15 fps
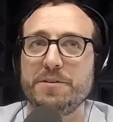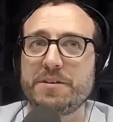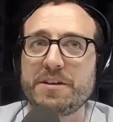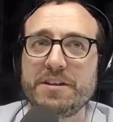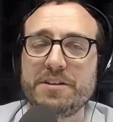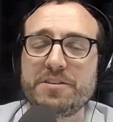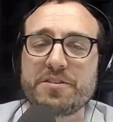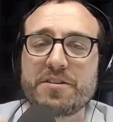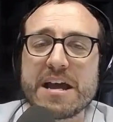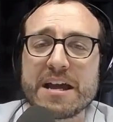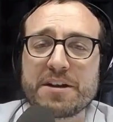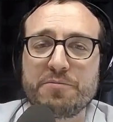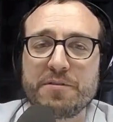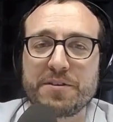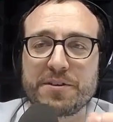
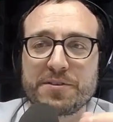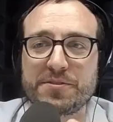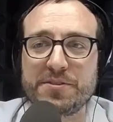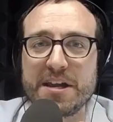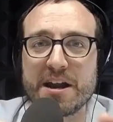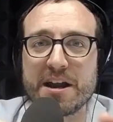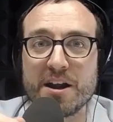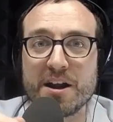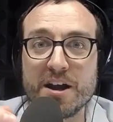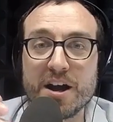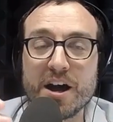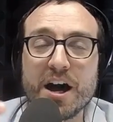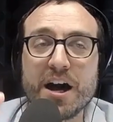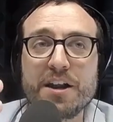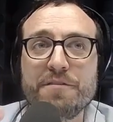interact with us there.
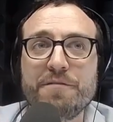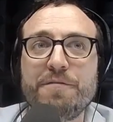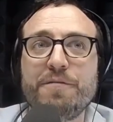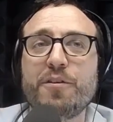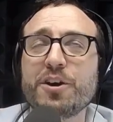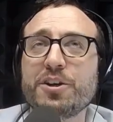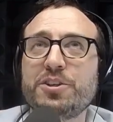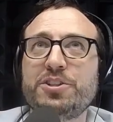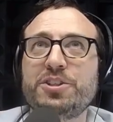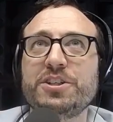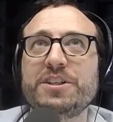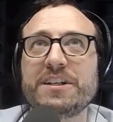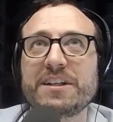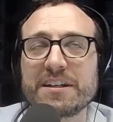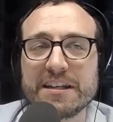
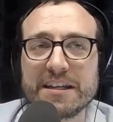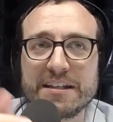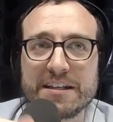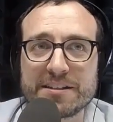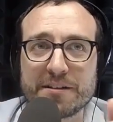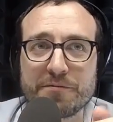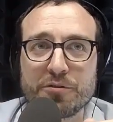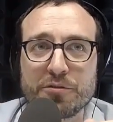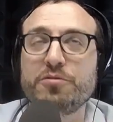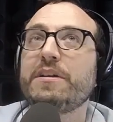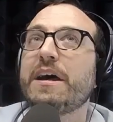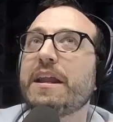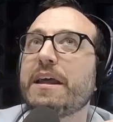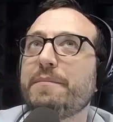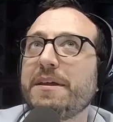
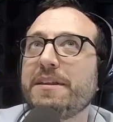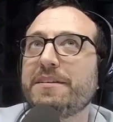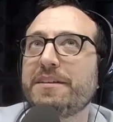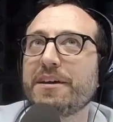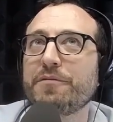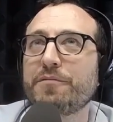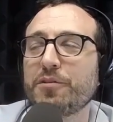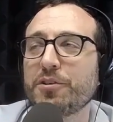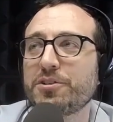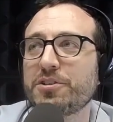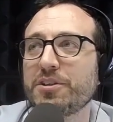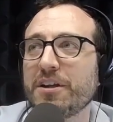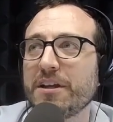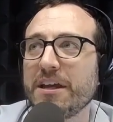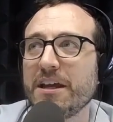
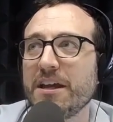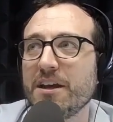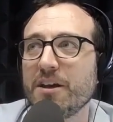Desafortunadamente,